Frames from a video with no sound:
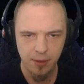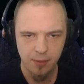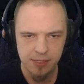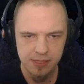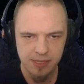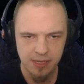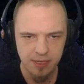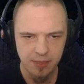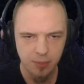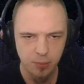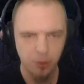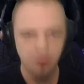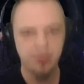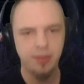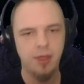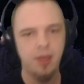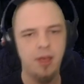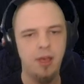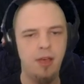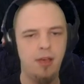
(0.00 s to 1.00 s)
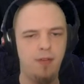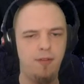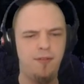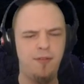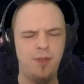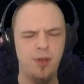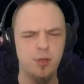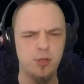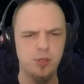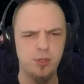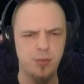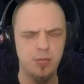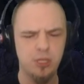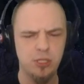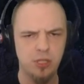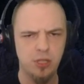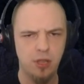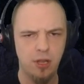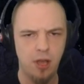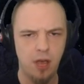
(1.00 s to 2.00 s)
I always end up with uh, far
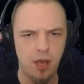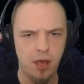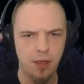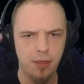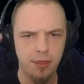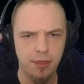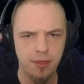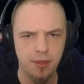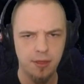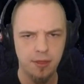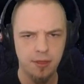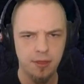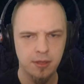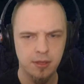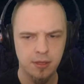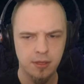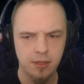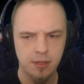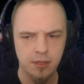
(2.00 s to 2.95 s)
too much cloth.